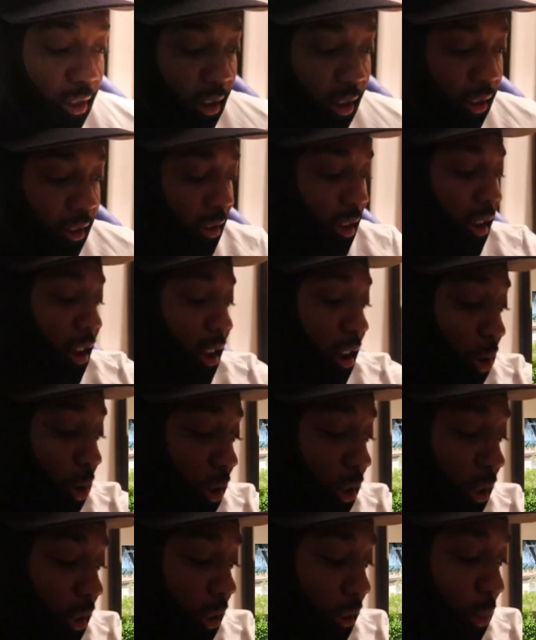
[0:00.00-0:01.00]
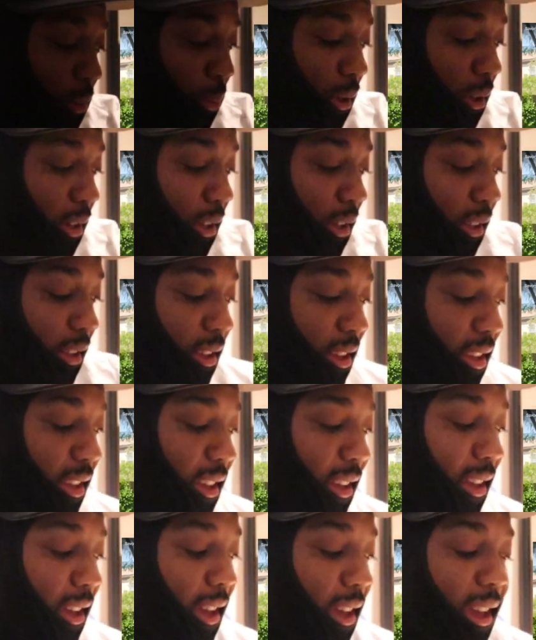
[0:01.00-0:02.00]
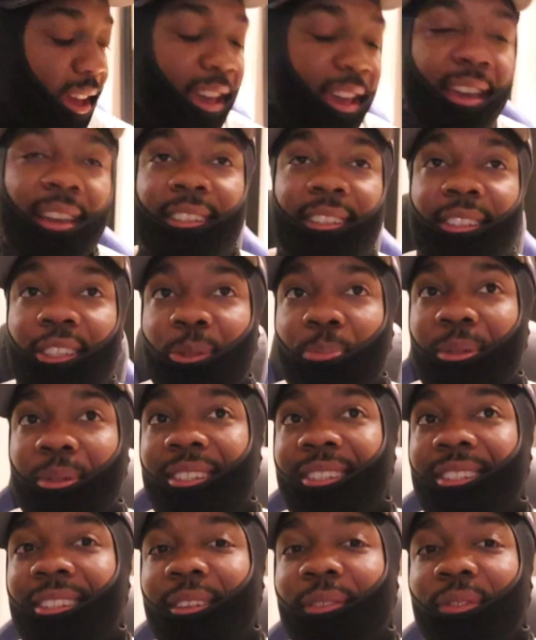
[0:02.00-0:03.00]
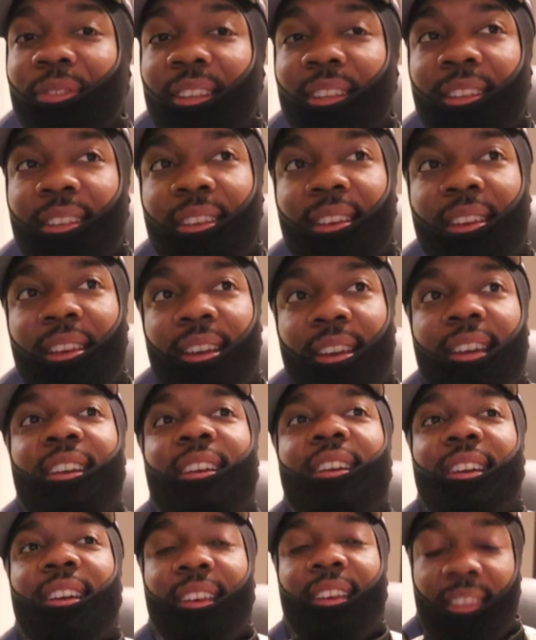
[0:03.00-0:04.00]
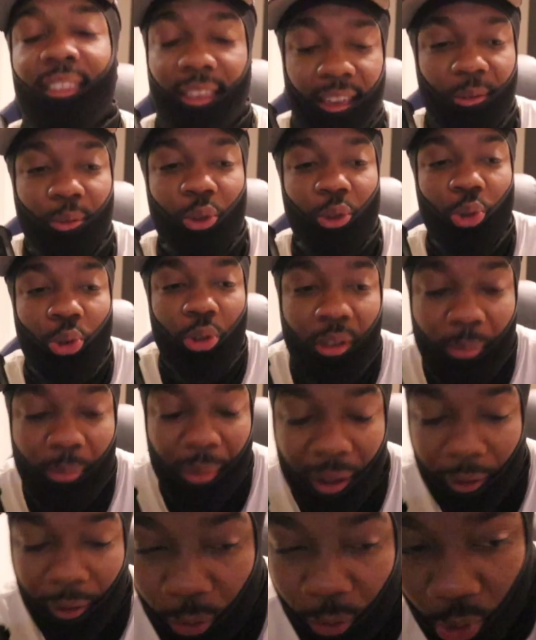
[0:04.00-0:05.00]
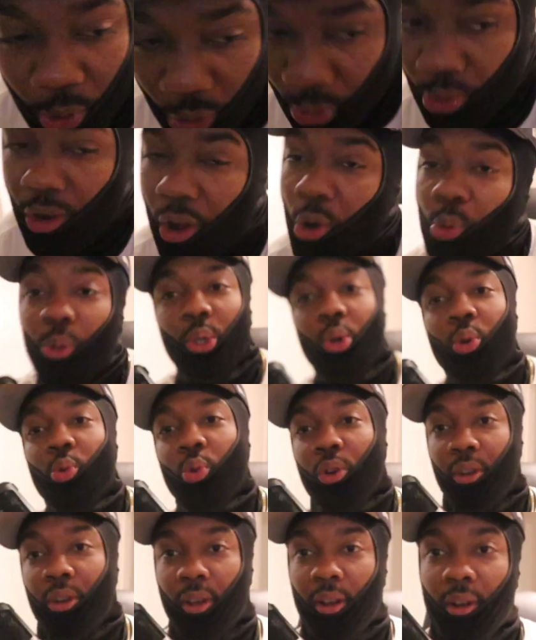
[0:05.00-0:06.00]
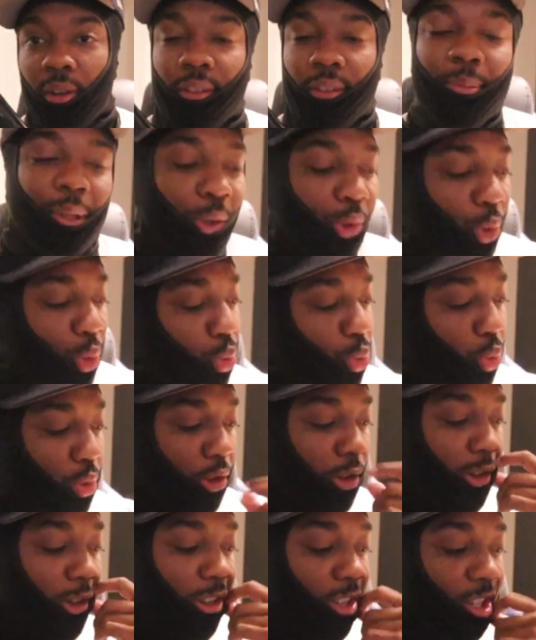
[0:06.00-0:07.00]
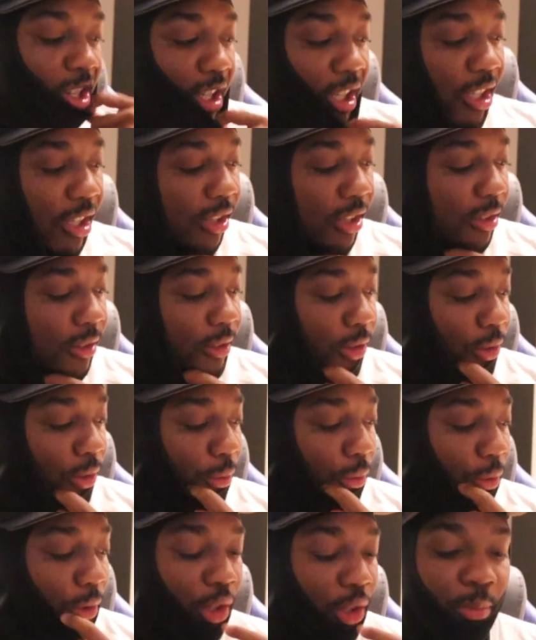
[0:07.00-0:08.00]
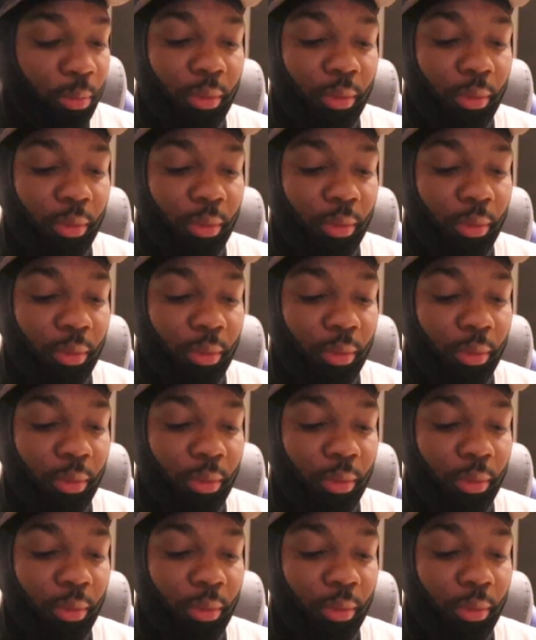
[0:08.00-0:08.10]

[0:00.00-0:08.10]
Not all of it, but it has a specific. Yeah, when you eat my food, you know what's going on. You like, oh shit. You feel me?